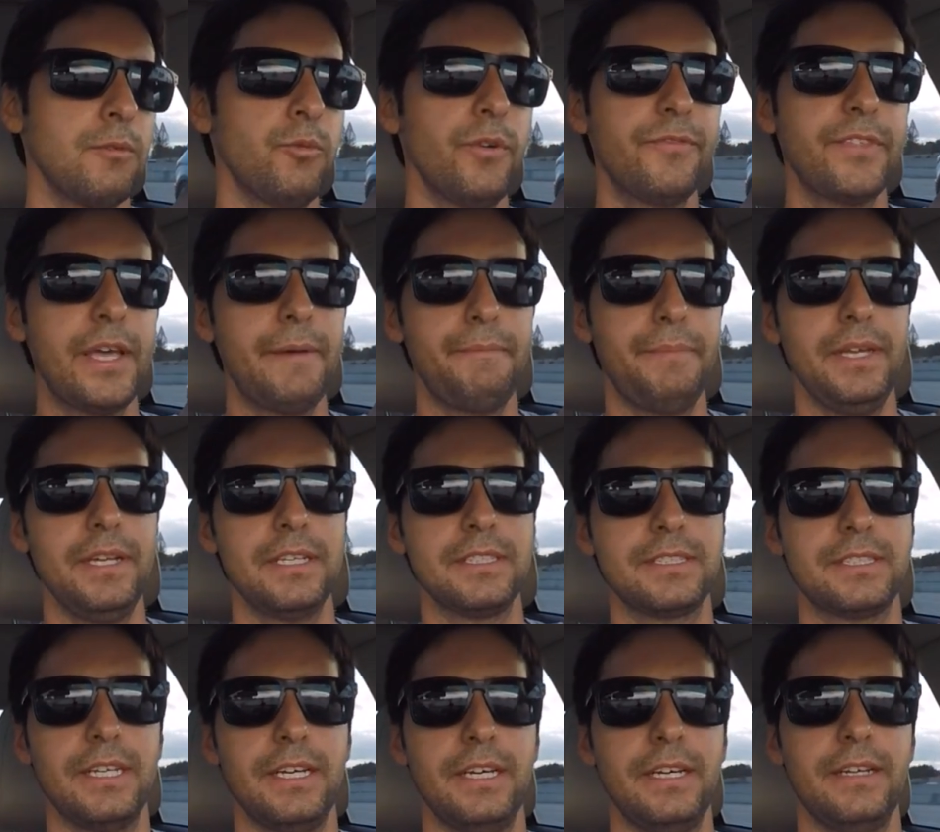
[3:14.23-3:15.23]
With that being
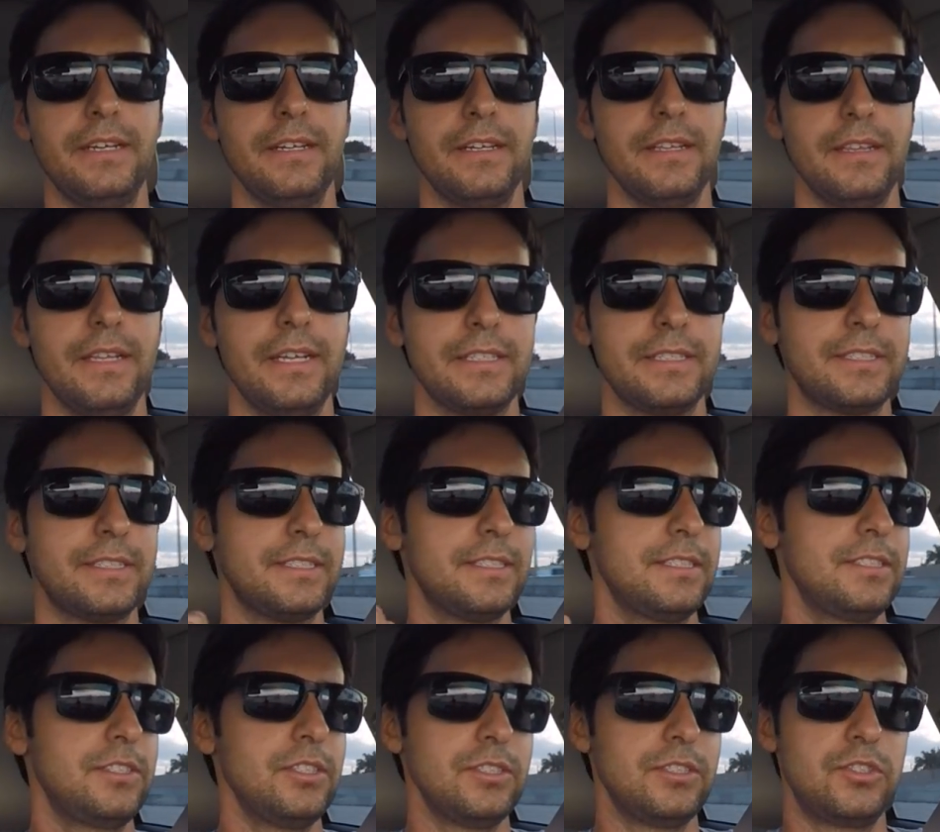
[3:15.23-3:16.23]
said, let's
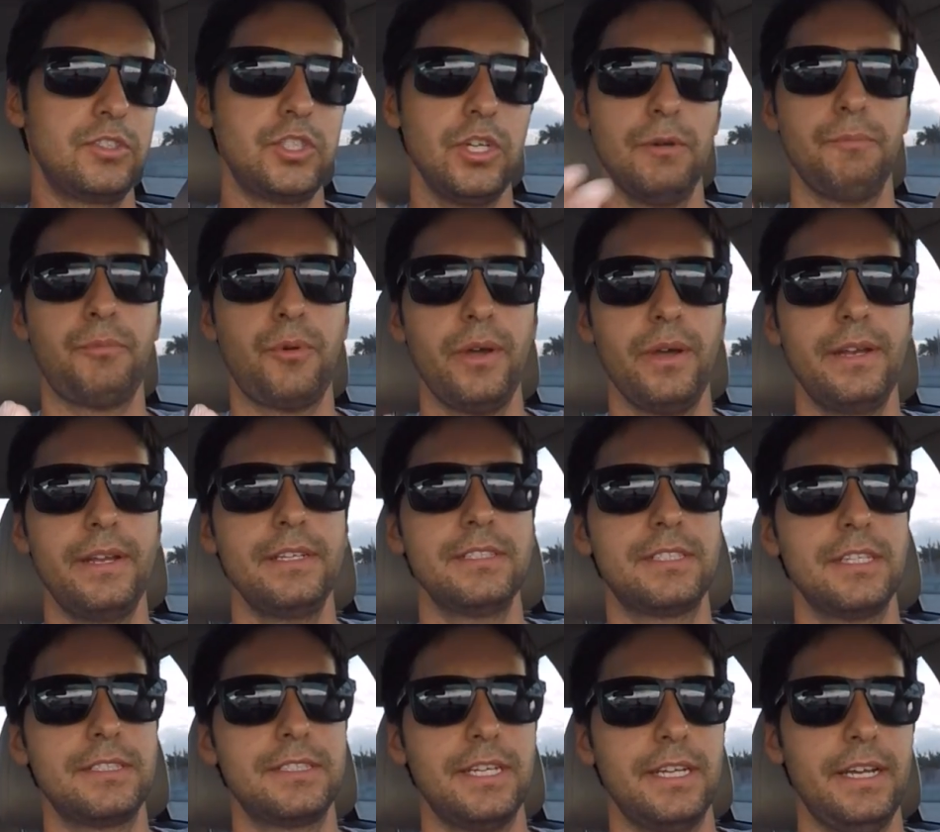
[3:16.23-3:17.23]
just jump right
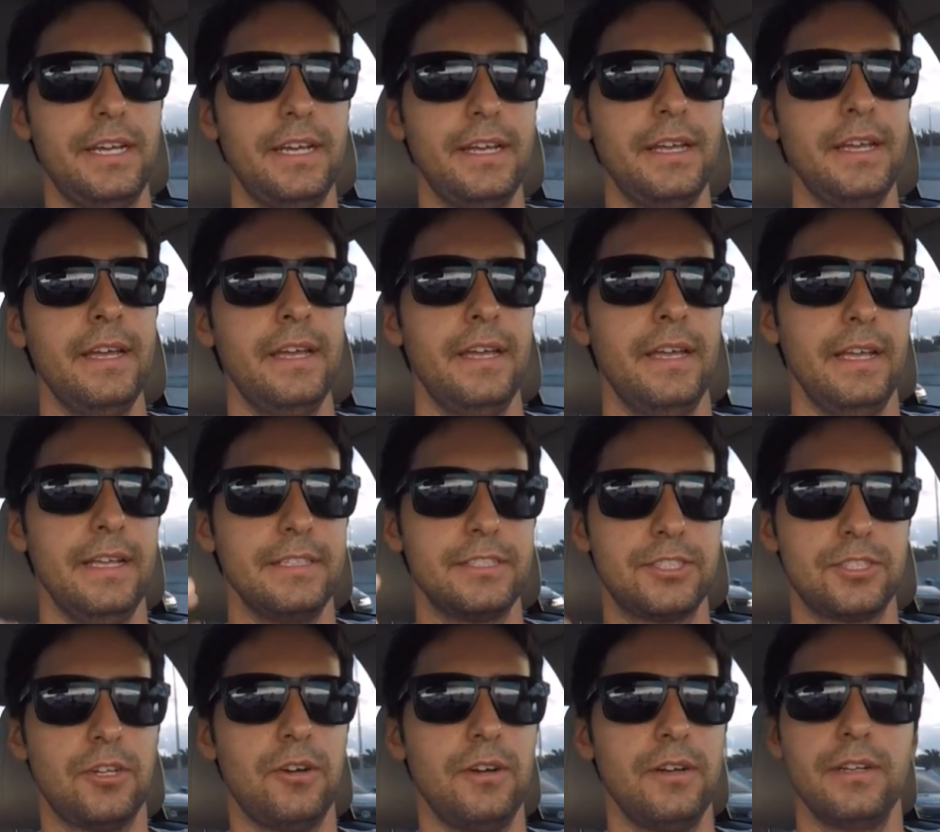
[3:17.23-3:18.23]
into today and
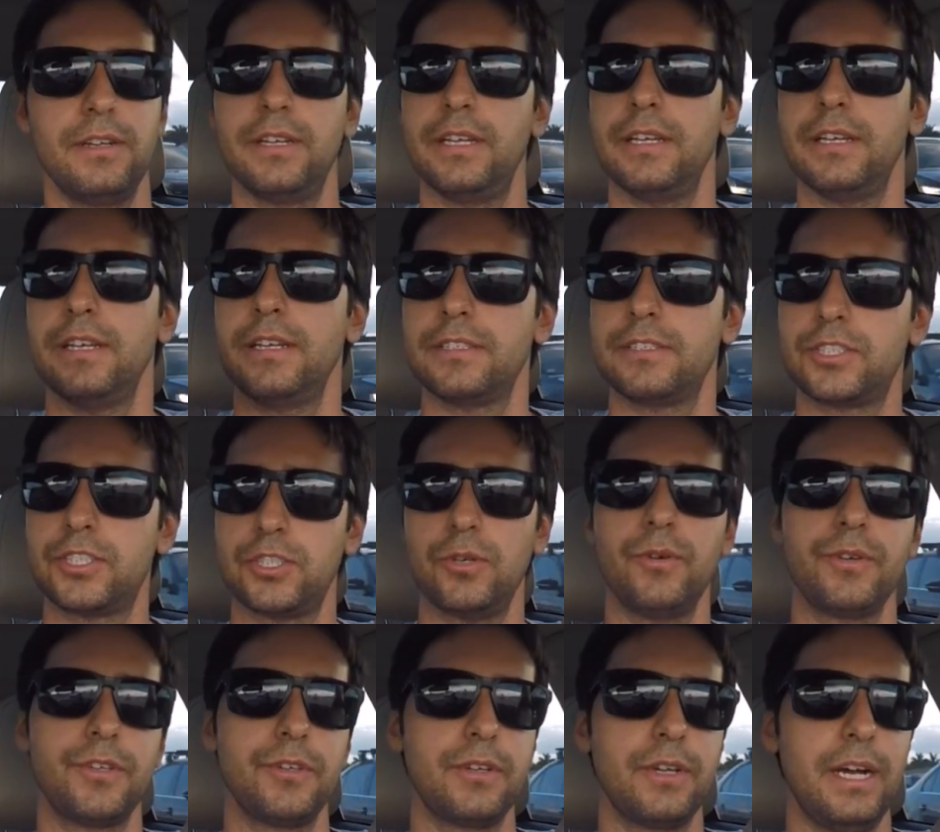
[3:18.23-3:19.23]
start
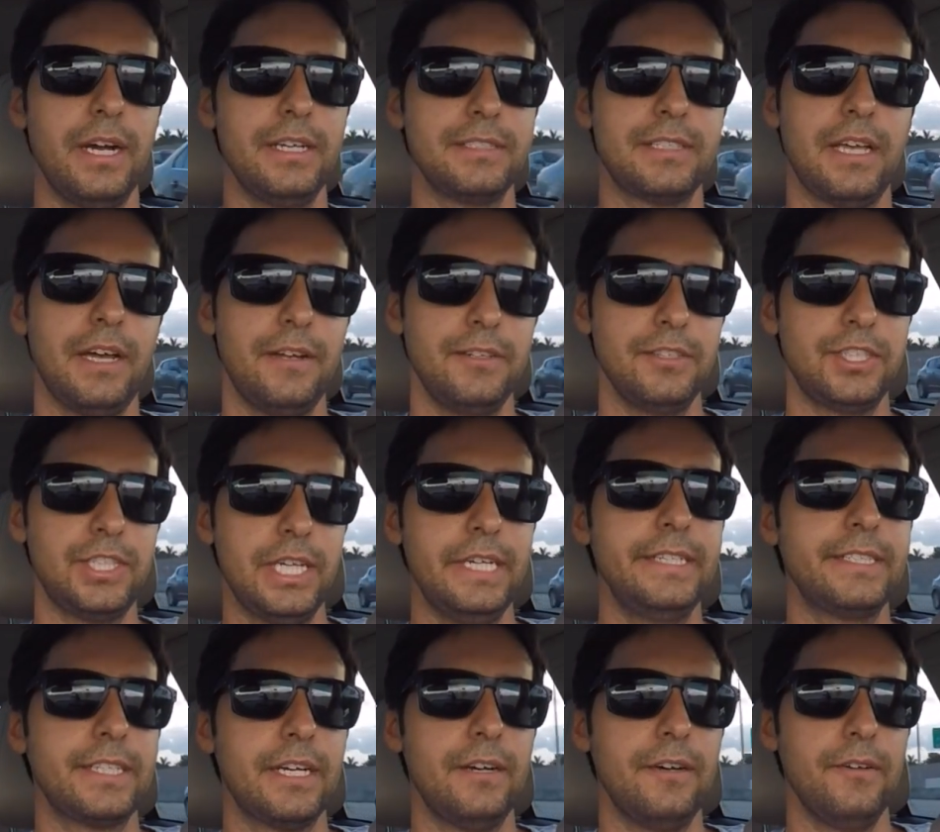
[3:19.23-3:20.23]
showing you guys how to
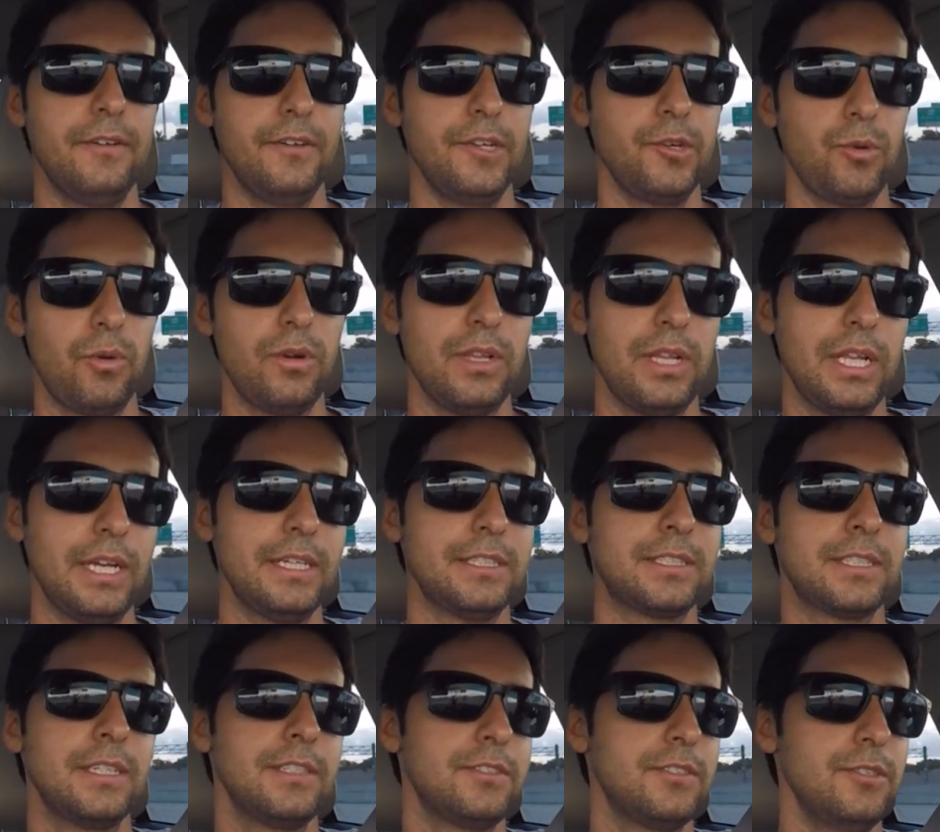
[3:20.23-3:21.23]
change out your
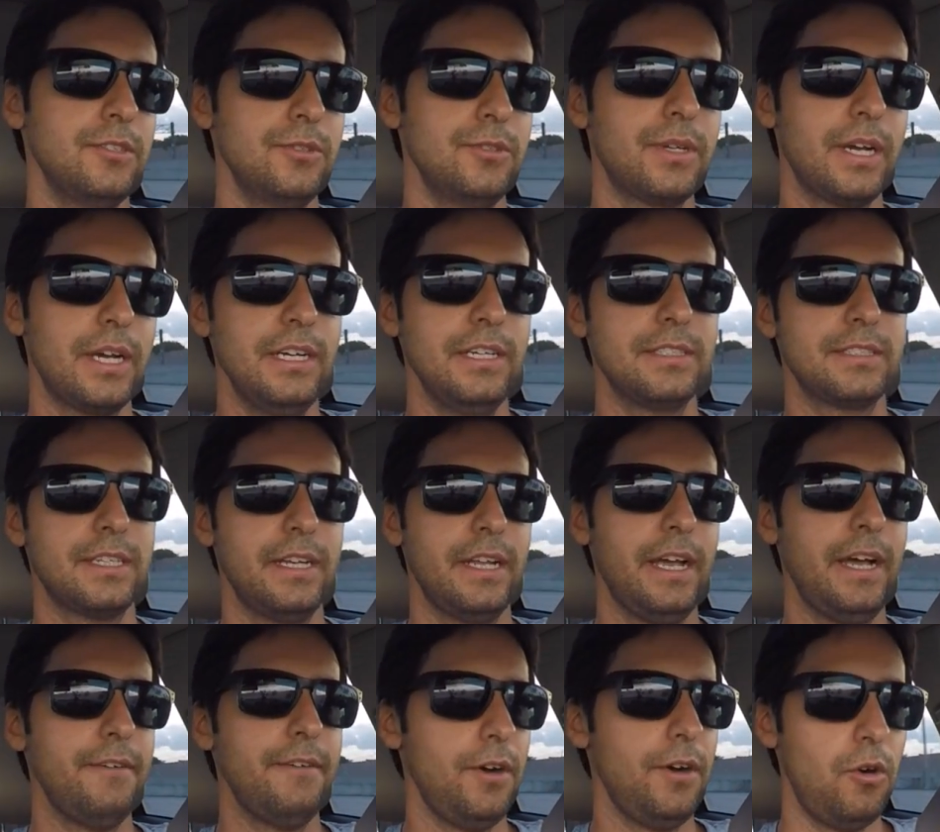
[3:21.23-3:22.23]
lights so you guys can
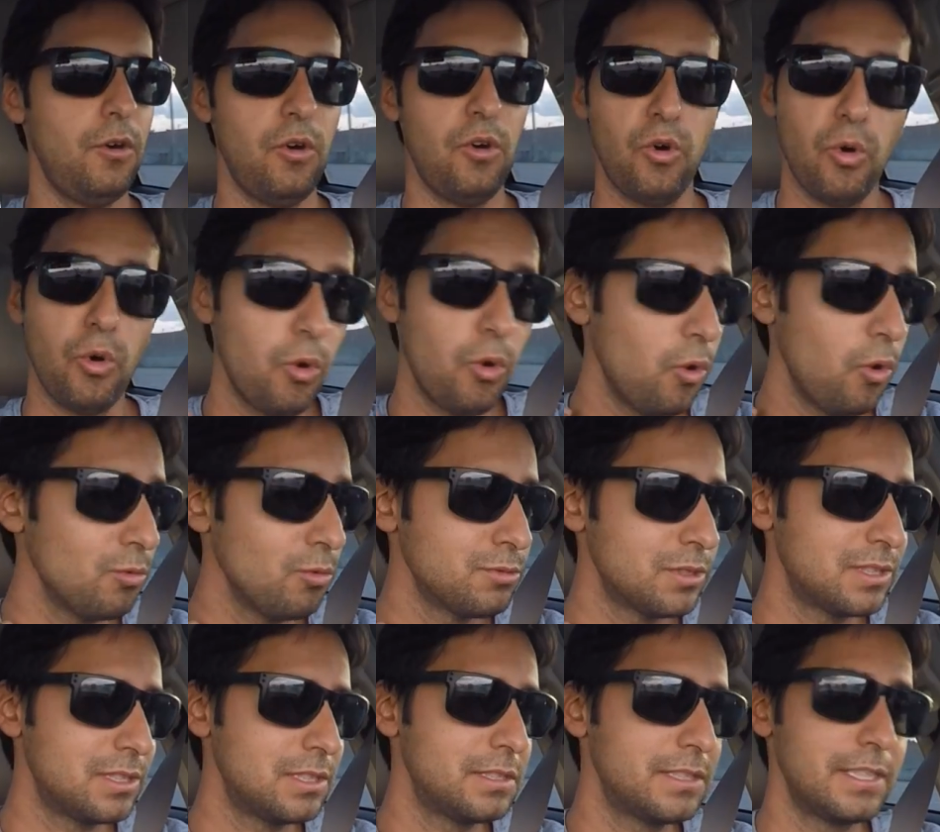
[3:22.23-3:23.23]
have a whole
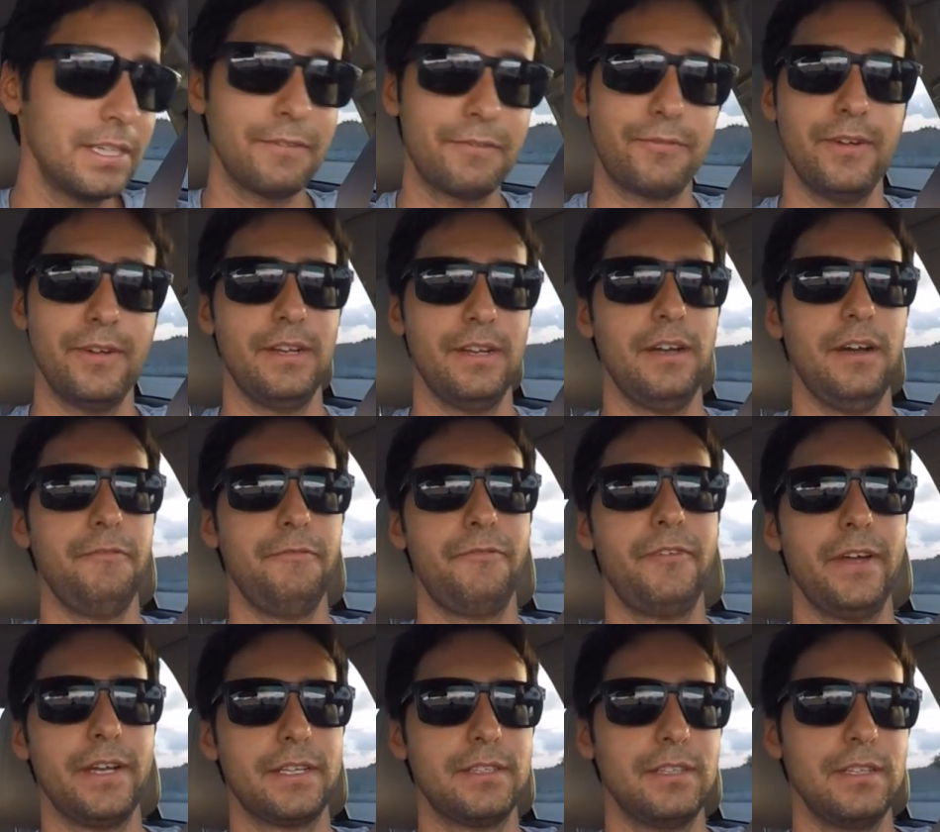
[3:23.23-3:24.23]
different
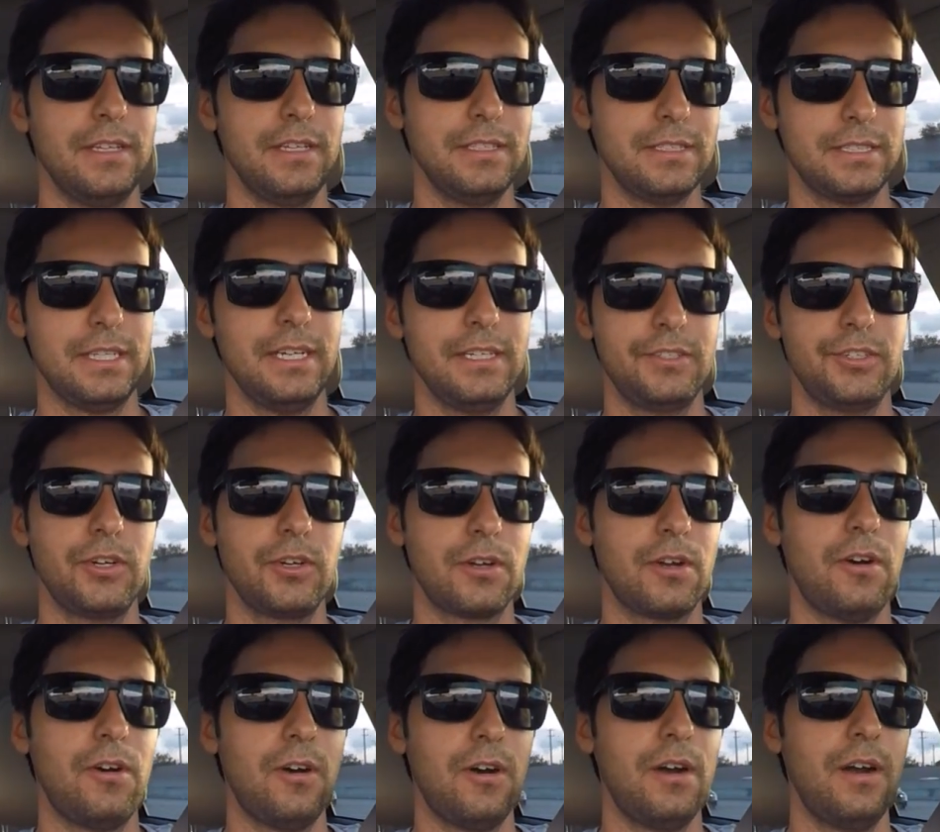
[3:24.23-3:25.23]
effect inside your
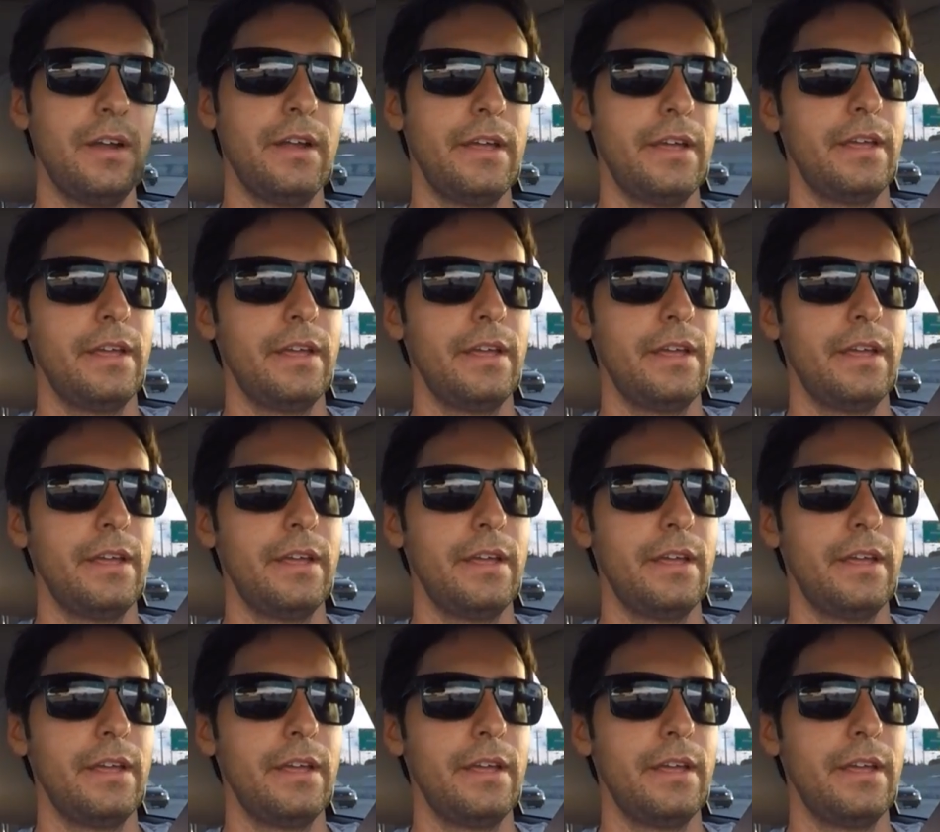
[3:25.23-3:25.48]
car.